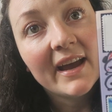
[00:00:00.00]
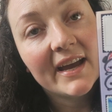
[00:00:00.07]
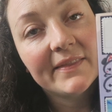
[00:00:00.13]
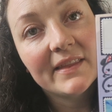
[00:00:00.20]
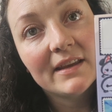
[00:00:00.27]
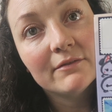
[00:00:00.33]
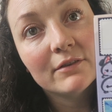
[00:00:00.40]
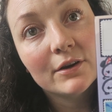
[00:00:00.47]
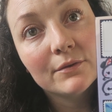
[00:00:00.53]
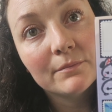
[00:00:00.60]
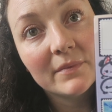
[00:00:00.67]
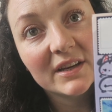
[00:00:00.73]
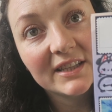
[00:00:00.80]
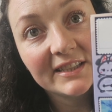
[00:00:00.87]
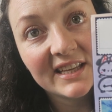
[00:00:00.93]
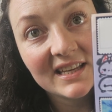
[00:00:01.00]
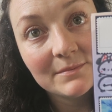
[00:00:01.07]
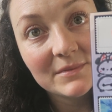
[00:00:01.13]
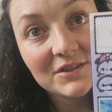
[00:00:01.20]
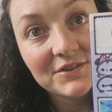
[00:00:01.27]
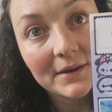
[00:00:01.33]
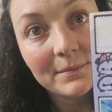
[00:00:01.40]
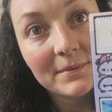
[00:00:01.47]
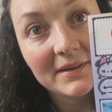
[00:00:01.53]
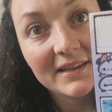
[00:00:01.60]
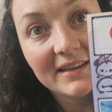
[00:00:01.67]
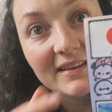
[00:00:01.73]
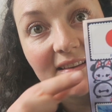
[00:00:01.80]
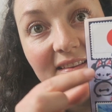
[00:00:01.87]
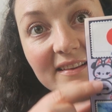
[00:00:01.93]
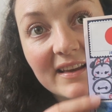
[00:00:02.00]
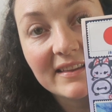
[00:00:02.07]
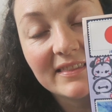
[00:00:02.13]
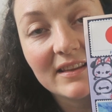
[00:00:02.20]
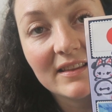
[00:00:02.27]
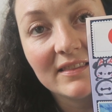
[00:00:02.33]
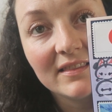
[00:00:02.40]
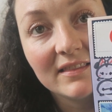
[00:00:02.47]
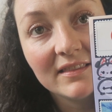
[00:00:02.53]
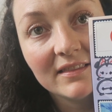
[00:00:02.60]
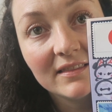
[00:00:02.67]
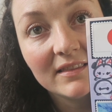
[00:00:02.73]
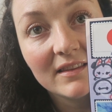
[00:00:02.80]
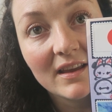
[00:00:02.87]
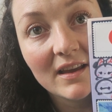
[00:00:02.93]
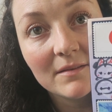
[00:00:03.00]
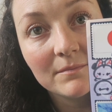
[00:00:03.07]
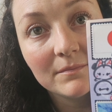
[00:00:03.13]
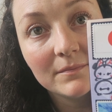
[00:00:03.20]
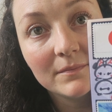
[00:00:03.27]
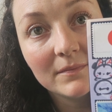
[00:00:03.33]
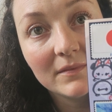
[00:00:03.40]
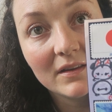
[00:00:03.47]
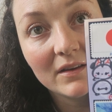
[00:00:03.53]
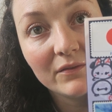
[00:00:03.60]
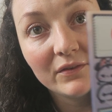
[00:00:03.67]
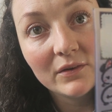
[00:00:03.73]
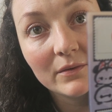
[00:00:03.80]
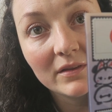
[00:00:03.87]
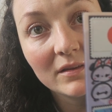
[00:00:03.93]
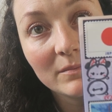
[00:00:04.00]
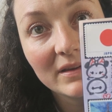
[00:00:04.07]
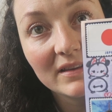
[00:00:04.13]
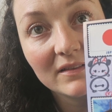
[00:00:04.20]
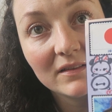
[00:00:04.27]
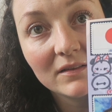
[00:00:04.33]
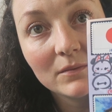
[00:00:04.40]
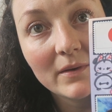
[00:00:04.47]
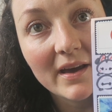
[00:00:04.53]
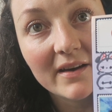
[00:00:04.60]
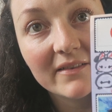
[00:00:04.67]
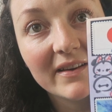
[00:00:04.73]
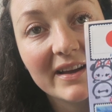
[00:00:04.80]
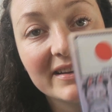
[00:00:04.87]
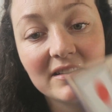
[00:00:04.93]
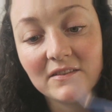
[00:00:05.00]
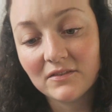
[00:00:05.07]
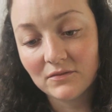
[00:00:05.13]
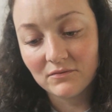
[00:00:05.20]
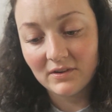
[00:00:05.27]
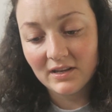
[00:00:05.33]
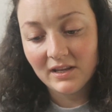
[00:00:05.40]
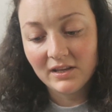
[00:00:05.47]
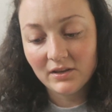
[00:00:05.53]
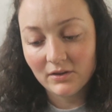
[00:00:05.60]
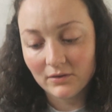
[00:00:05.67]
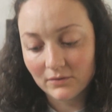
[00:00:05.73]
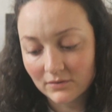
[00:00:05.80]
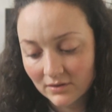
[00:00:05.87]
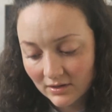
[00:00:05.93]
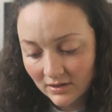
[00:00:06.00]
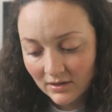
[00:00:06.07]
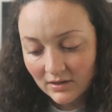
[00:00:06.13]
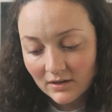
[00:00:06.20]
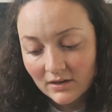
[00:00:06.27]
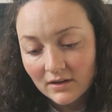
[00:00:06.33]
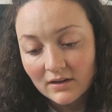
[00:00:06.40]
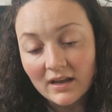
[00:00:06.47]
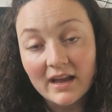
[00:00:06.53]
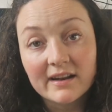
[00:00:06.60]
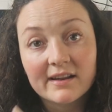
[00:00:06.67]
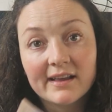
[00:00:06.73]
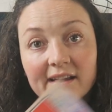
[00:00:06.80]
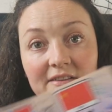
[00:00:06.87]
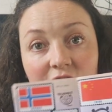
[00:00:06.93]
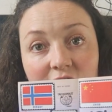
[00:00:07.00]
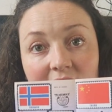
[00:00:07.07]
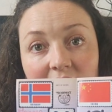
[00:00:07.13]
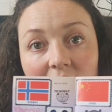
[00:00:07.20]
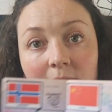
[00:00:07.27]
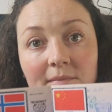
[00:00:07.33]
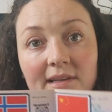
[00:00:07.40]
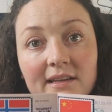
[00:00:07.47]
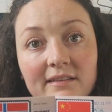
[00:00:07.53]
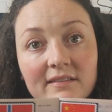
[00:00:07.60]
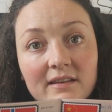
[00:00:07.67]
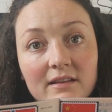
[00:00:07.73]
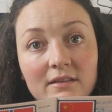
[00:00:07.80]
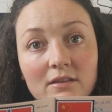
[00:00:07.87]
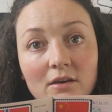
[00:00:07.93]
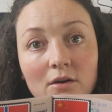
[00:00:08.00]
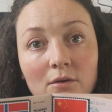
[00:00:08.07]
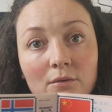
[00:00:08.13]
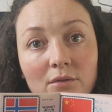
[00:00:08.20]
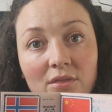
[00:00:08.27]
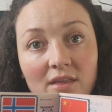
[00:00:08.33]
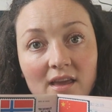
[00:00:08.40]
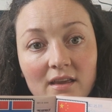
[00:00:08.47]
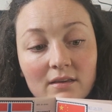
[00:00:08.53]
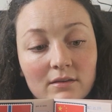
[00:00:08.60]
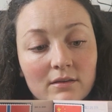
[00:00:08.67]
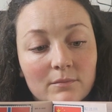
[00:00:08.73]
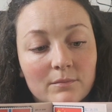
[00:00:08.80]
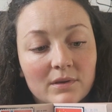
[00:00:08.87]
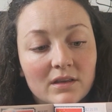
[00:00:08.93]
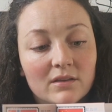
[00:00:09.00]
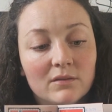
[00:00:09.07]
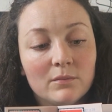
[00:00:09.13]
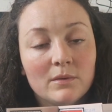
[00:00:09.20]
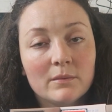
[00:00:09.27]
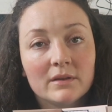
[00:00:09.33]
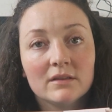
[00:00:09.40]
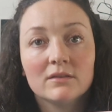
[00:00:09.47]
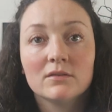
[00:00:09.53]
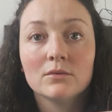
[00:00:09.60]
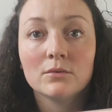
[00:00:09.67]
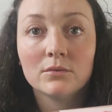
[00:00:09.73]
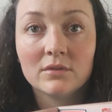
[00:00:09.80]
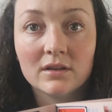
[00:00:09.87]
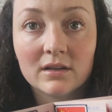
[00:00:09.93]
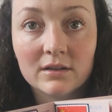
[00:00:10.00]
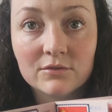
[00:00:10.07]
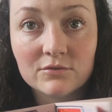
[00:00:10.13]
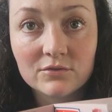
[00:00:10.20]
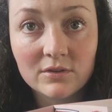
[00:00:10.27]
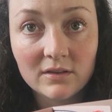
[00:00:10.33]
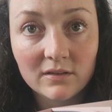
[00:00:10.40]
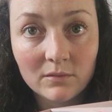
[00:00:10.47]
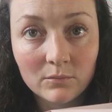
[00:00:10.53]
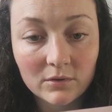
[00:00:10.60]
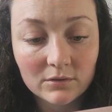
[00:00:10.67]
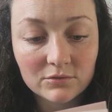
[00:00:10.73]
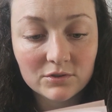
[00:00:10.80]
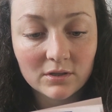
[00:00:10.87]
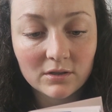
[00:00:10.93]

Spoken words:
and they wrote my name in Japanese and then a few other bits as well, and it's really cute. And I actually completed the whole thing because we went to all the countries in World